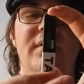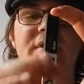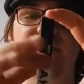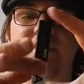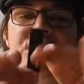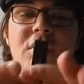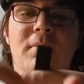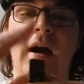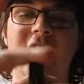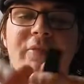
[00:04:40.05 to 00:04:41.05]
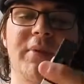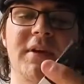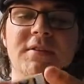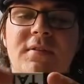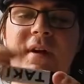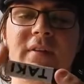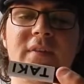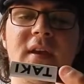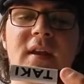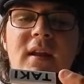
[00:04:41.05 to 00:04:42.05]
There's no mouthpiece or
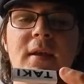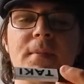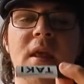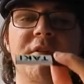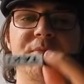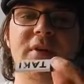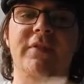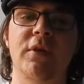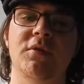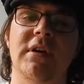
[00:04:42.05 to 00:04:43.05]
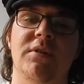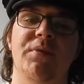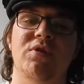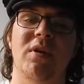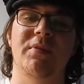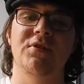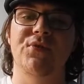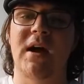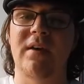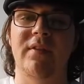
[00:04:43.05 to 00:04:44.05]
anything. And there's been a few times, especially I've been
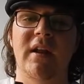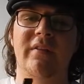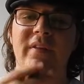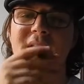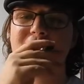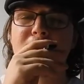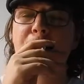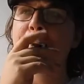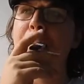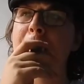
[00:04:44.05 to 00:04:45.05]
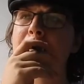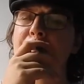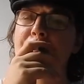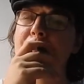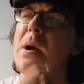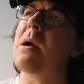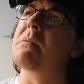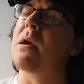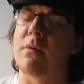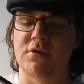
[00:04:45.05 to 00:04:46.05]
driving,
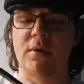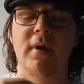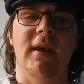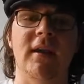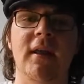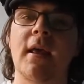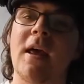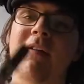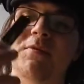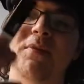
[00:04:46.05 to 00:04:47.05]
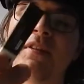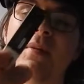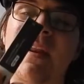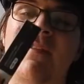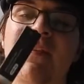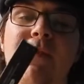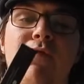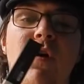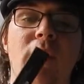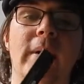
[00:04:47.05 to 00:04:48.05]
it's not working. And that's because I've been having it the
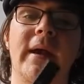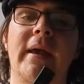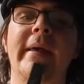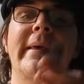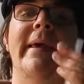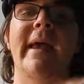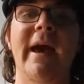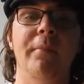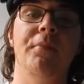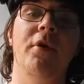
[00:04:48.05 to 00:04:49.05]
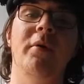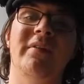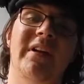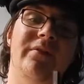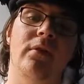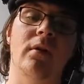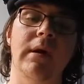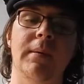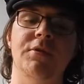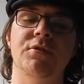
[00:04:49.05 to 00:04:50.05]
wrong way. It hasn't broken, I've had it the wrong
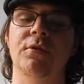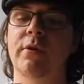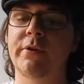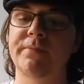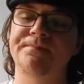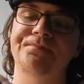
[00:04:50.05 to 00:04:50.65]
way, which is good.